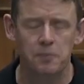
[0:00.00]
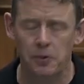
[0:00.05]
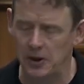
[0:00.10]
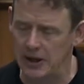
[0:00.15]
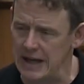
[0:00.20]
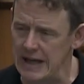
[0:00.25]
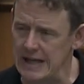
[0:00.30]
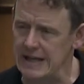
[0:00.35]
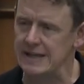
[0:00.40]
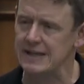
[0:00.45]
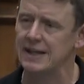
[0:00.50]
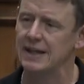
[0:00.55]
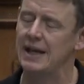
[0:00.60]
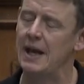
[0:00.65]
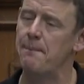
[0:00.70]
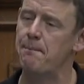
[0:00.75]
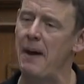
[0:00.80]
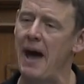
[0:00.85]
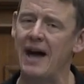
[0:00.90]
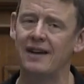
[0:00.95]
please
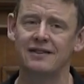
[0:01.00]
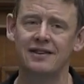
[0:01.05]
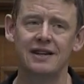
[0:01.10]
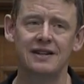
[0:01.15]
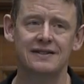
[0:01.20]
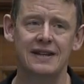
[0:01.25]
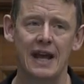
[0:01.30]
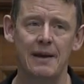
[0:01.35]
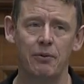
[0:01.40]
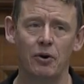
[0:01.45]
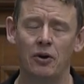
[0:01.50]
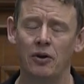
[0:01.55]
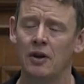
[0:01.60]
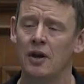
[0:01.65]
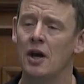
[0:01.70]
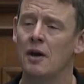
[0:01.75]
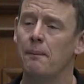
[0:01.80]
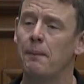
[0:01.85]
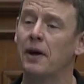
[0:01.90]
get back to the table?